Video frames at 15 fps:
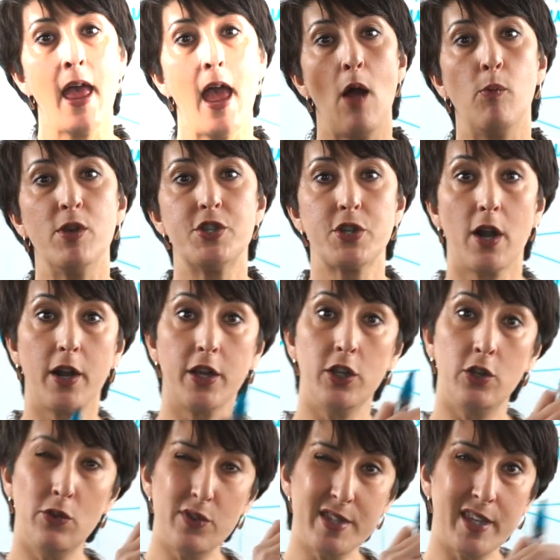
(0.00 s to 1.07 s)
and we start
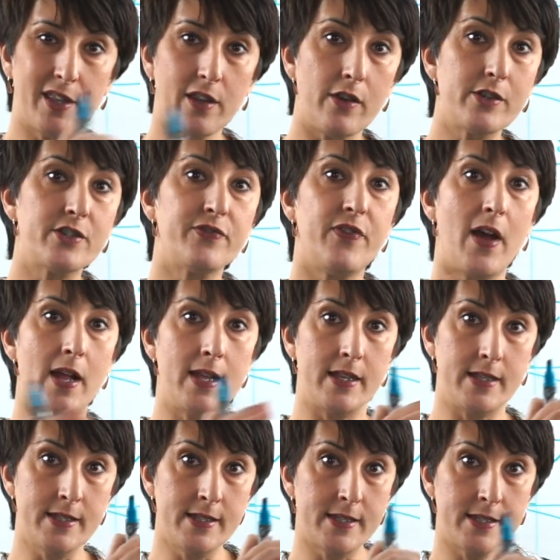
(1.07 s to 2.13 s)
using those
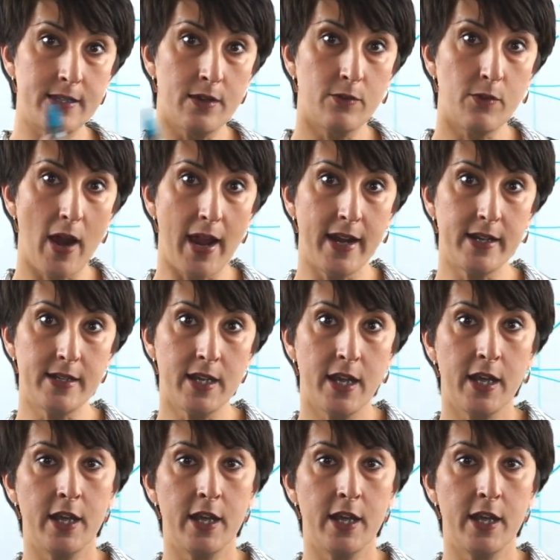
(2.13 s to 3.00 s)
funds, right,